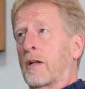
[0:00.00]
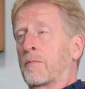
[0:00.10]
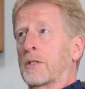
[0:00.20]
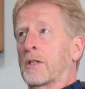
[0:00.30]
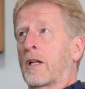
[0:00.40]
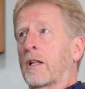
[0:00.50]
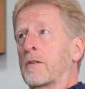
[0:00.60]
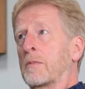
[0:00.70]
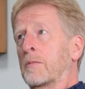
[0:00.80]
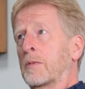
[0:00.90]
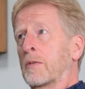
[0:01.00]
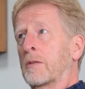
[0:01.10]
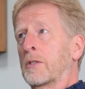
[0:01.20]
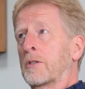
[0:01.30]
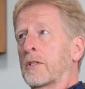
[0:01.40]
particularly remember when
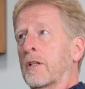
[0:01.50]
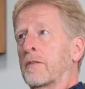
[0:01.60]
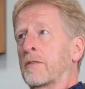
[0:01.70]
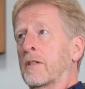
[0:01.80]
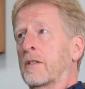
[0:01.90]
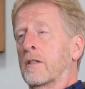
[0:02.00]
we used to live in